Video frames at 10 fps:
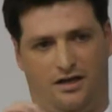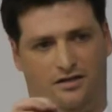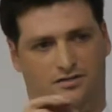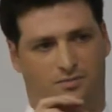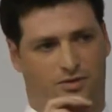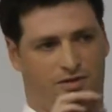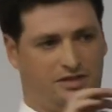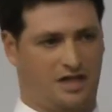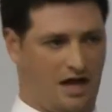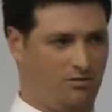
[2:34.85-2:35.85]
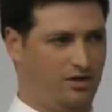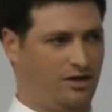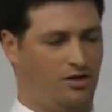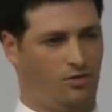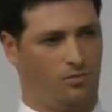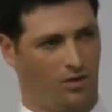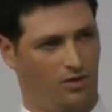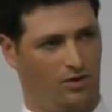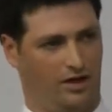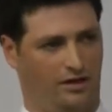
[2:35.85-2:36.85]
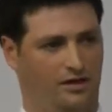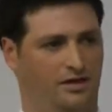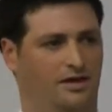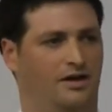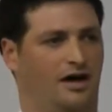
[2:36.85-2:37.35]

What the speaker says: had explored the chat window, polling,